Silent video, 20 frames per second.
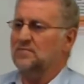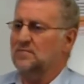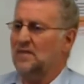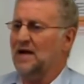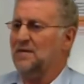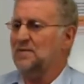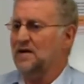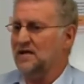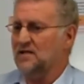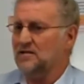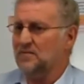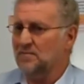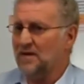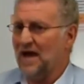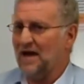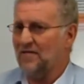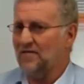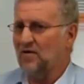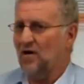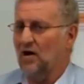maybe it's a
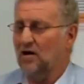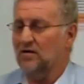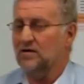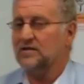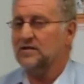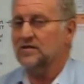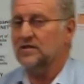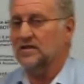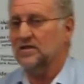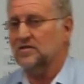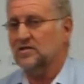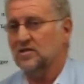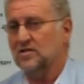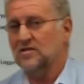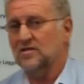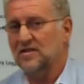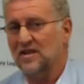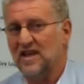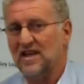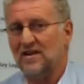bad virus and it's
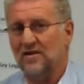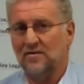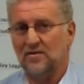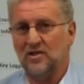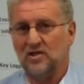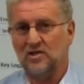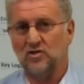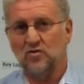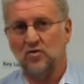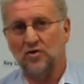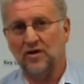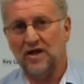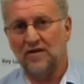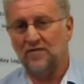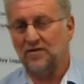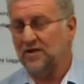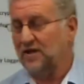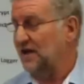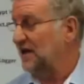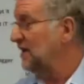just there to destroy
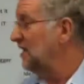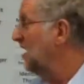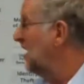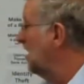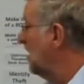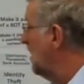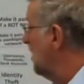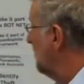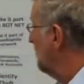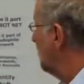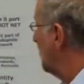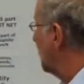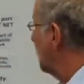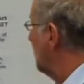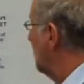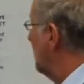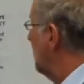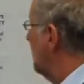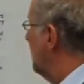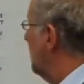everything. But